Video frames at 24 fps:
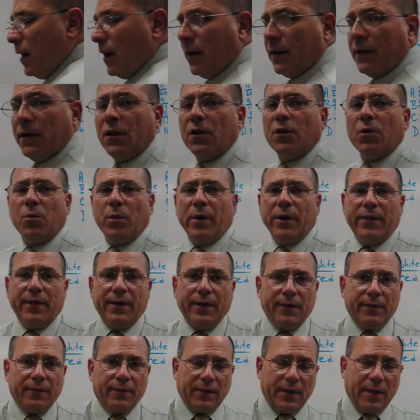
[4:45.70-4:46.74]
Another way
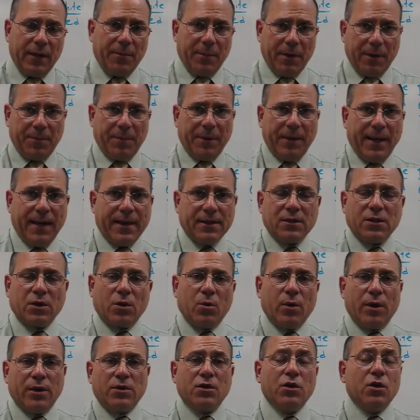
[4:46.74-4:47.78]
that they might be asked the
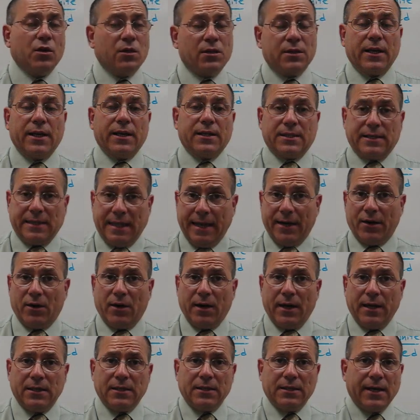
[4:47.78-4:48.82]
question on, say, a
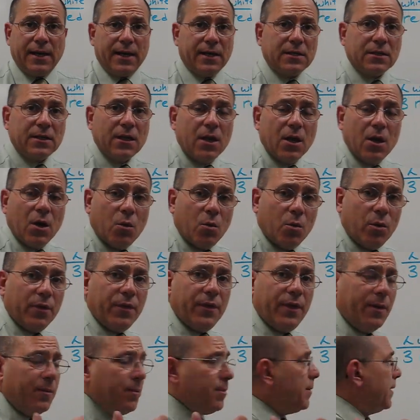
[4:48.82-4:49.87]
standardized test, would
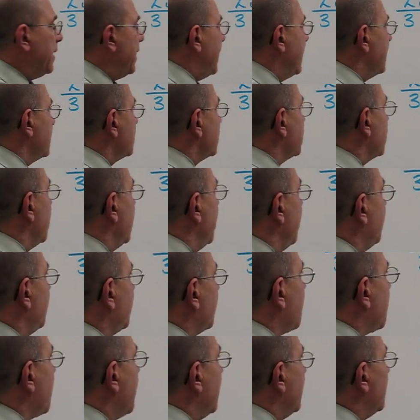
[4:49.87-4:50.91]
they be asked
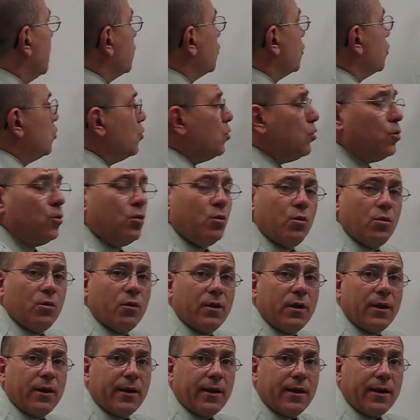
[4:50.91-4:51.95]
2
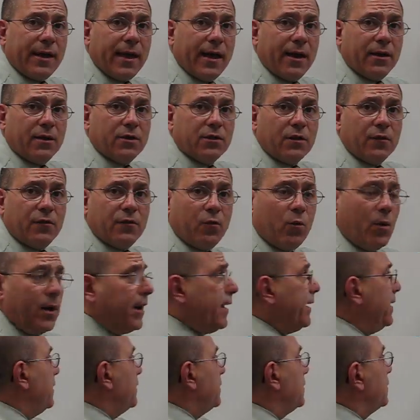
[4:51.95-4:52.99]
gallons of
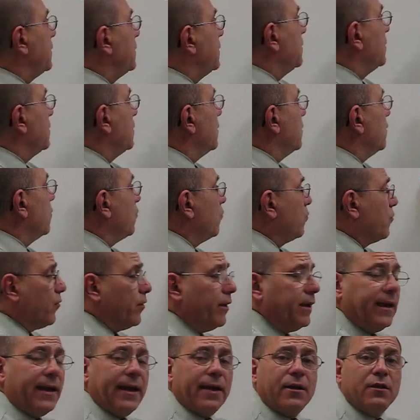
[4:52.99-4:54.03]
white,
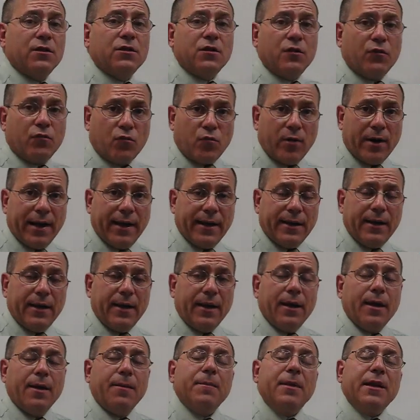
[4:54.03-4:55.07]
3 gallons of red,
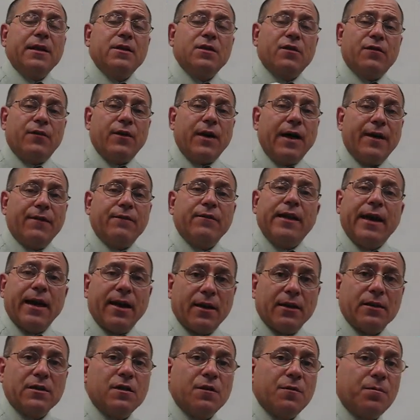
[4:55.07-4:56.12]
makes 5
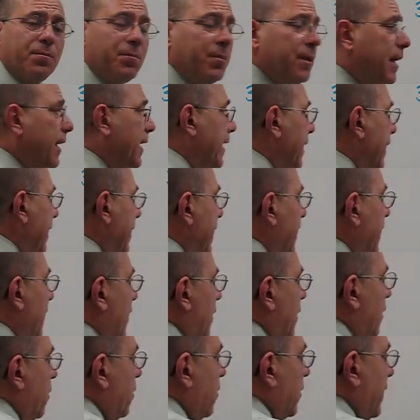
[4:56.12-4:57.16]
gallons of pink.
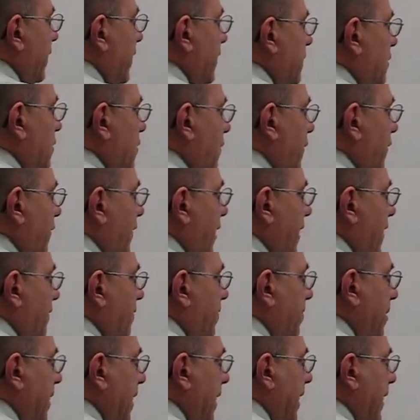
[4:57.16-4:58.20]
Okay, so 5
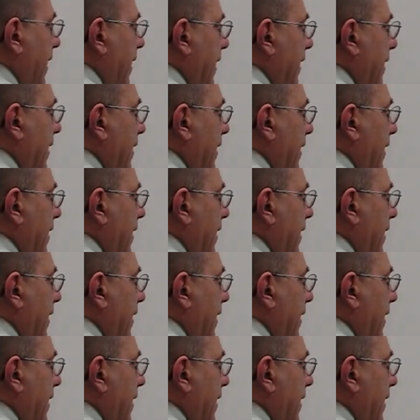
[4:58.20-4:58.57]
pink.